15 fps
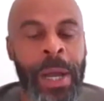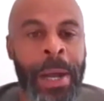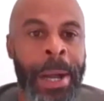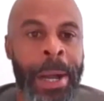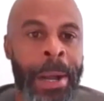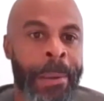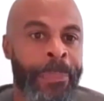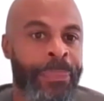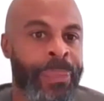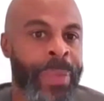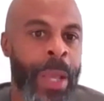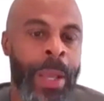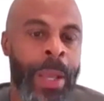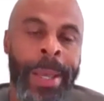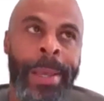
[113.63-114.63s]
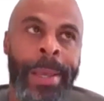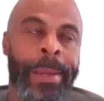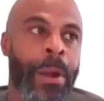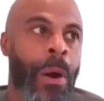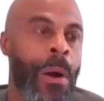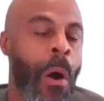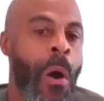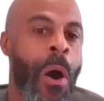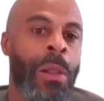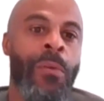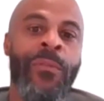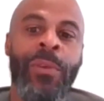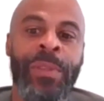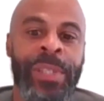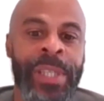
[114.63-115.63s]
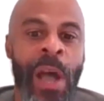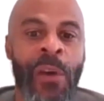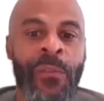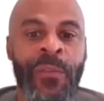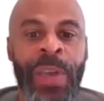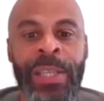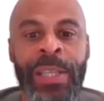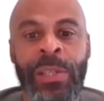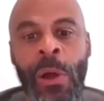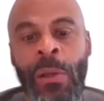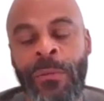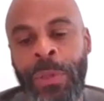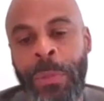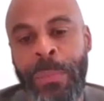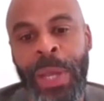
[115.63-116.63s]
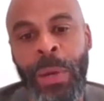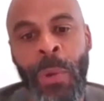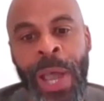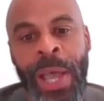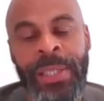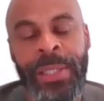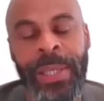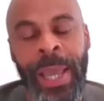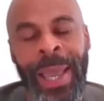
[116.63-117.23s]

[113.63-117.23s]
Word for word: Um, you know, all over the Southeast, all over the Midwest.